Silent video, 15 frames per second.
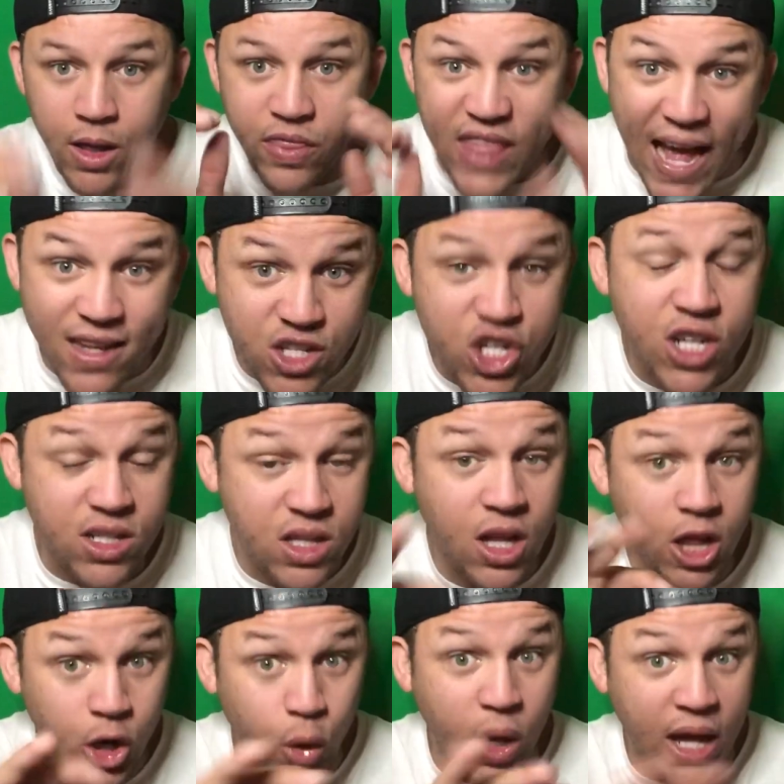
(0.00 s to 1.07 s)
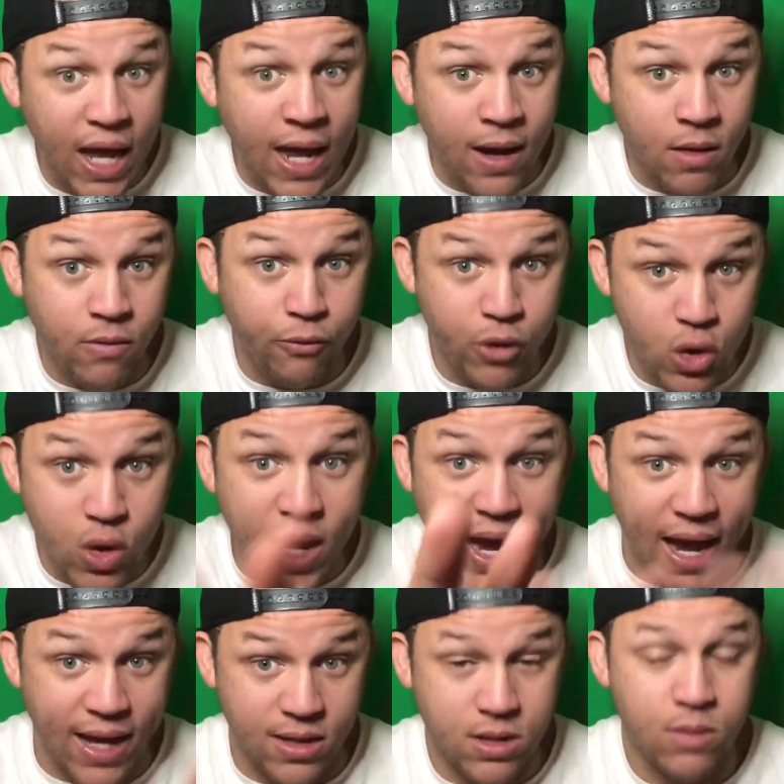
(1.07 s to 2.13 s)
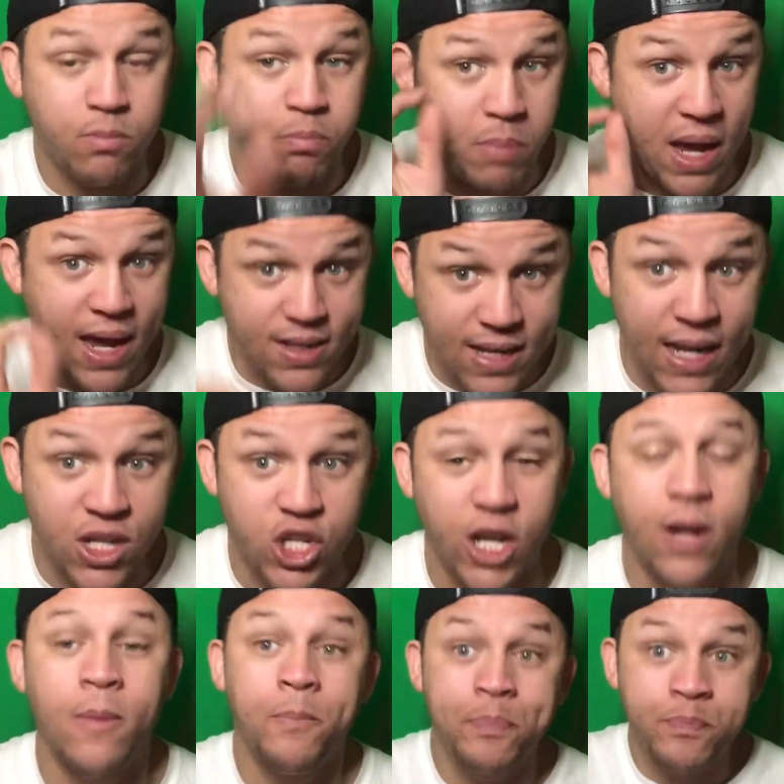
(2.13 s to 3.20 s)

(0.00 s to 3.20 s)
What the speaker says: That's just a little hint for you guys. Pay attention.